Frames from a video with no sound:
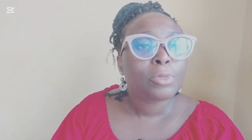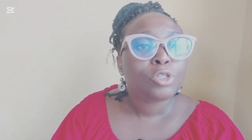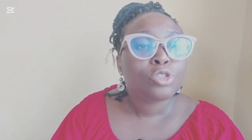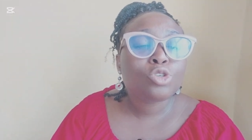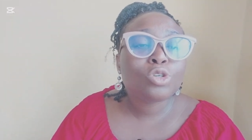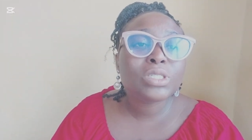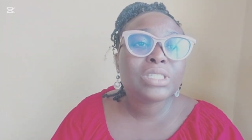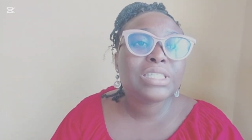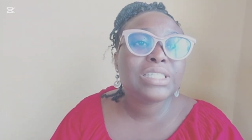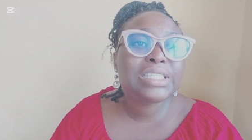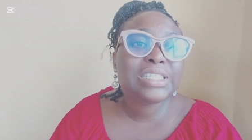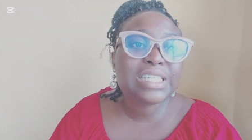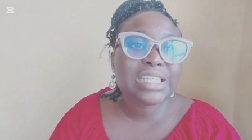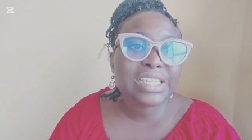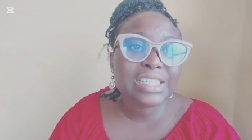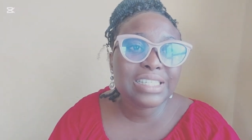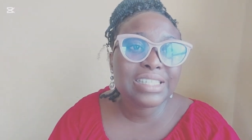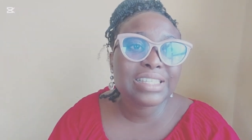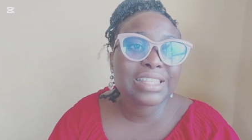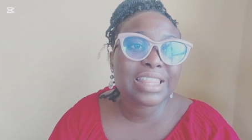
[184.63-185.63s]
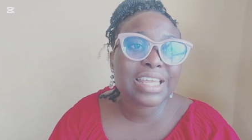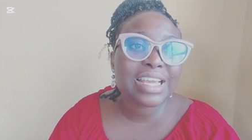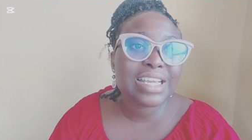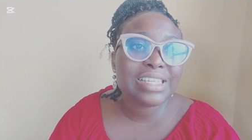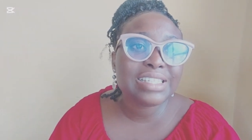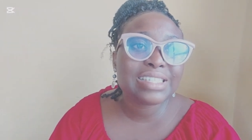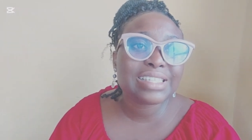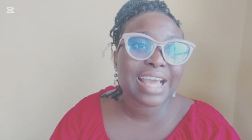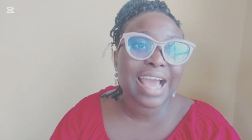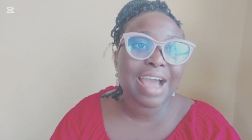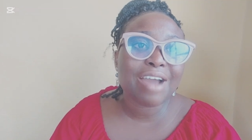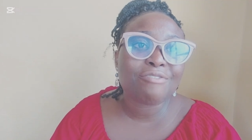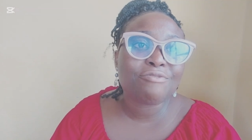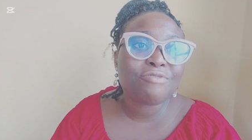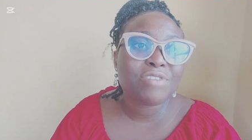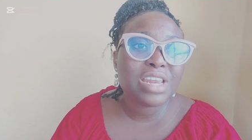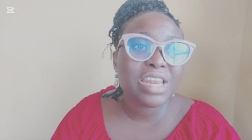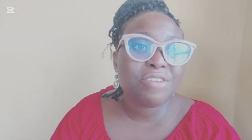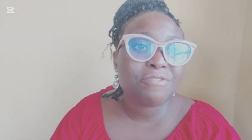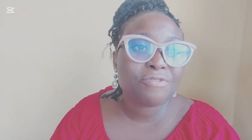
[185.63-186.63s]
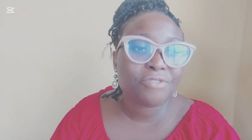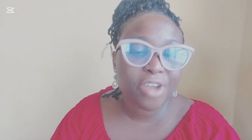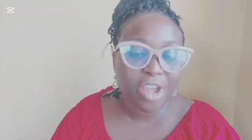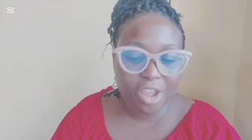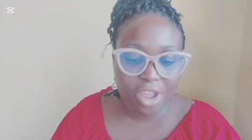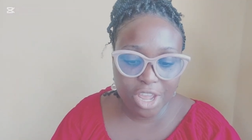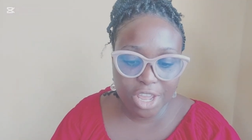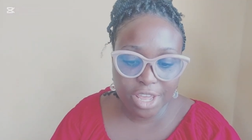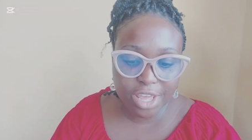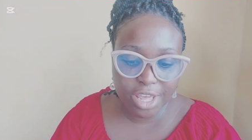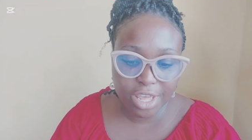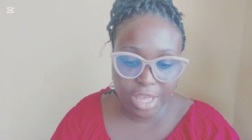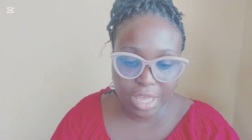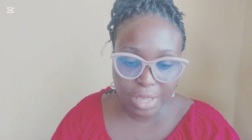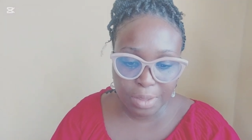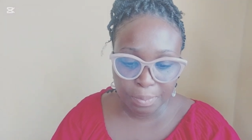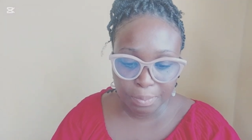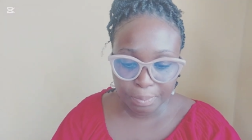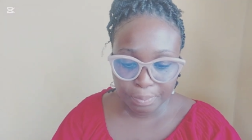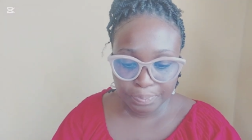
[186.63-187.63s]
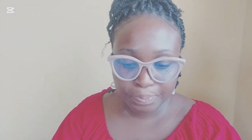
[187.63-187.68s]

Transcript: So these things are really very key.